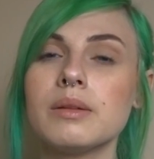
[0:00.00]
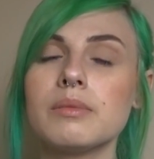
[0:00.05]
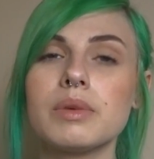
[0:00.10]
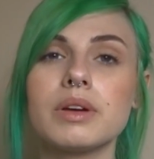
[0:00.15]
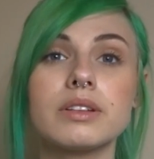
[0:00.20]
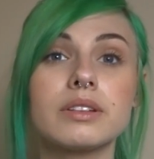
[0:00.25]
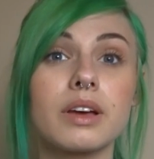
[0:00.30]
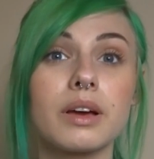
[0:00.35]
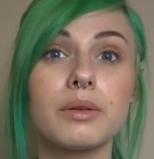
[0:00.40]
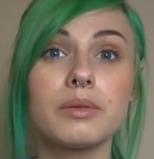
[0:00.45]

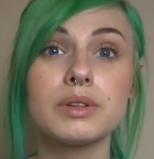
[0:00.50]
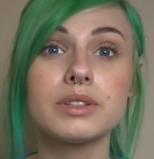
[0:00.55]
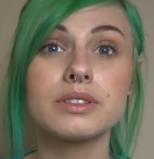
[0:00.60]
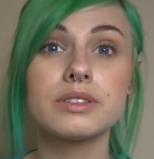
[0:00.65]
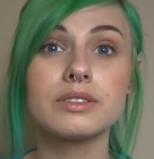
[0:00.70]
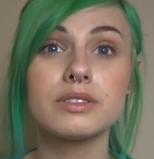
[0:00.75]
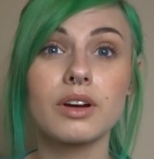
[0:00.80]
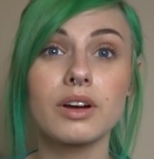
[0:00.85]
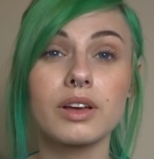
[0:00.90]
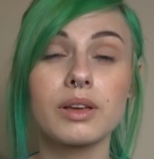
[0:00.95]
Because I
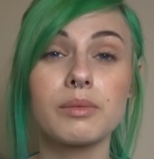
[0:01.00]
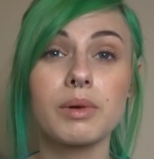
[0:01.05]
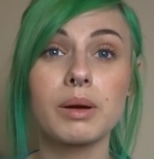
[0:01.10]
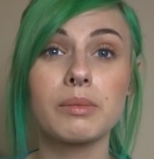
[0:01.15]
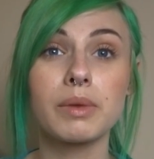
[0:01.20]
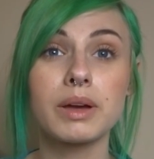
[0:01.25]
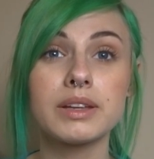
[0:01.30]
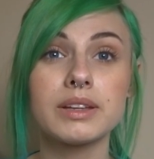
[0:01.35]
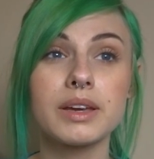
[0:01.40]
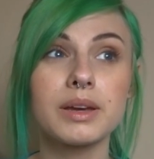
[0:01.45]
was talking about
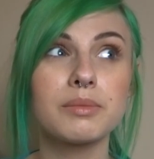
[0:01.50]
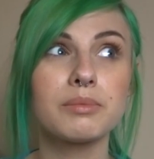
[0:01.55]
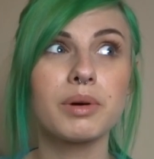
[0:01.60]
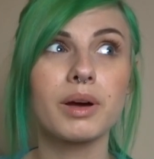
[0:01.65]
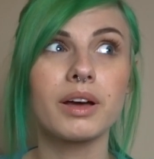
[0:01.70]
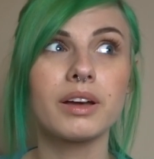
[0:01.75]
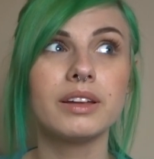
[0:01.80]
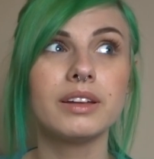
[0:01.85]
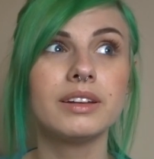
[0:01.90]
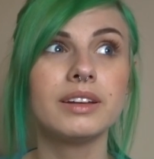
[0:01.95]
my
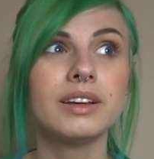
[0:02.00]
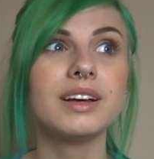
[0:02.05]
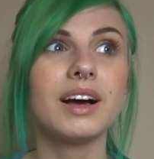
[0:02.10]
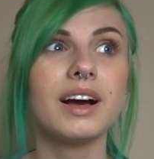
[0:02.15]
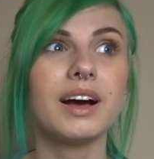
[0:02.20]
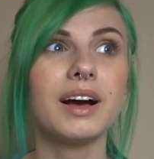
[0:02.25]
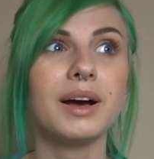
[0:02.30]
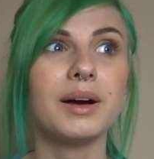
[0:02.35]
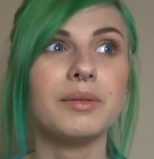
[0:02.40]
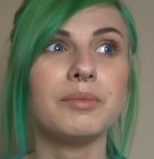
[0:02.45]

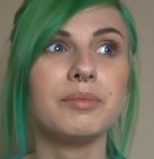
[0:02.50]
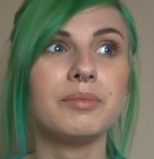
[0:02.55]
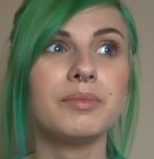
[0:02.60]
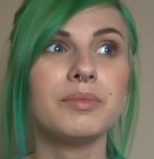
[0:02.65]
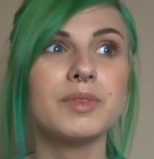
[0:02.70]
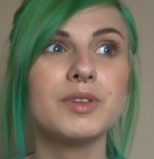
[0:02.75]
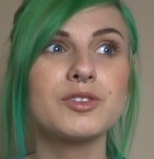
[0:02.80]
tampon